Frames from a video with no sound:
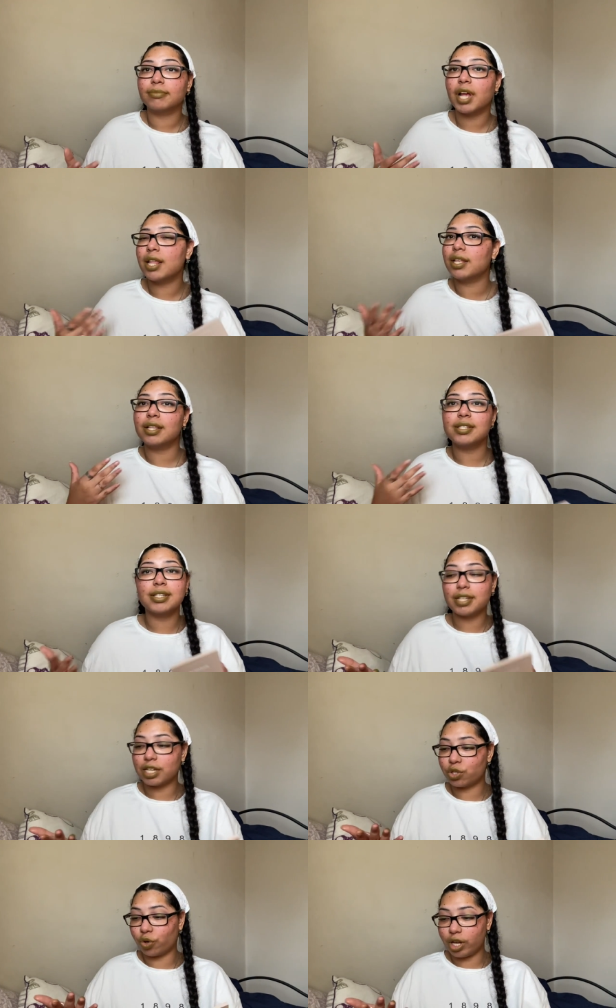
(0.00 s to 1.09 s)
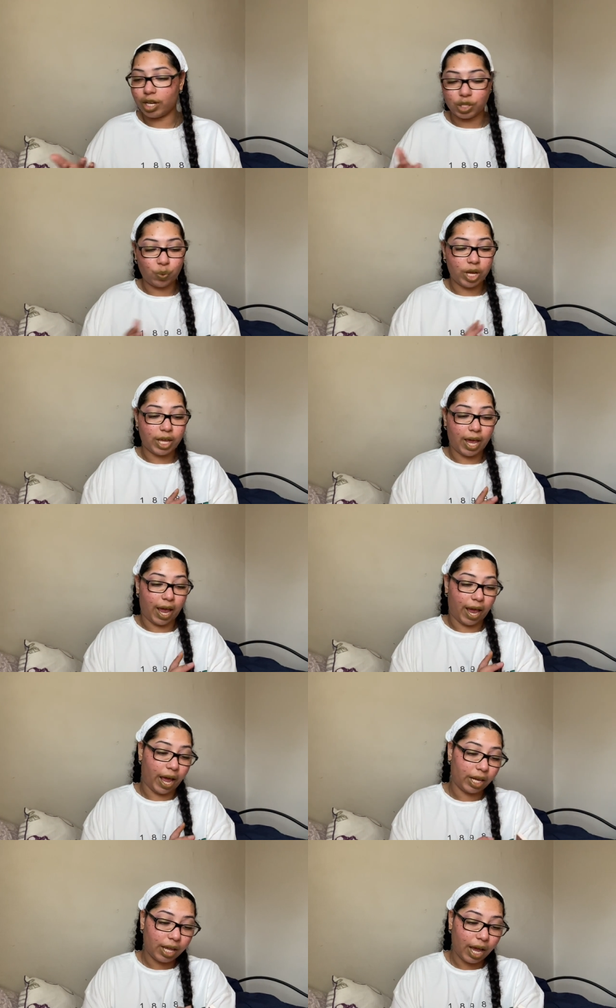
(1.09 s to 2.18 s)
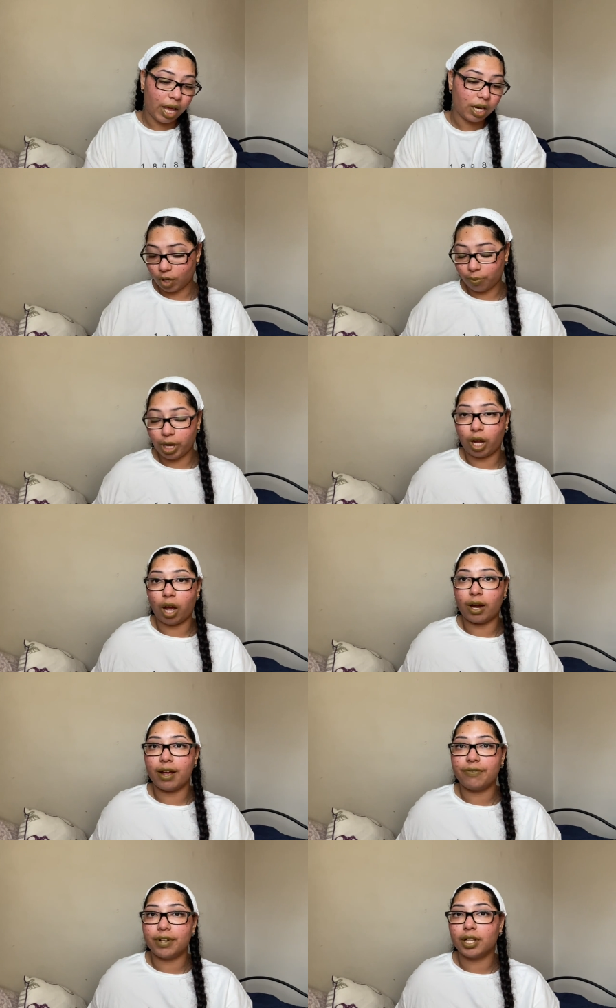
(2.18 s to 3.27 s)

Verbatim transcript: I think this is as green as we can get. Oh my god, I feel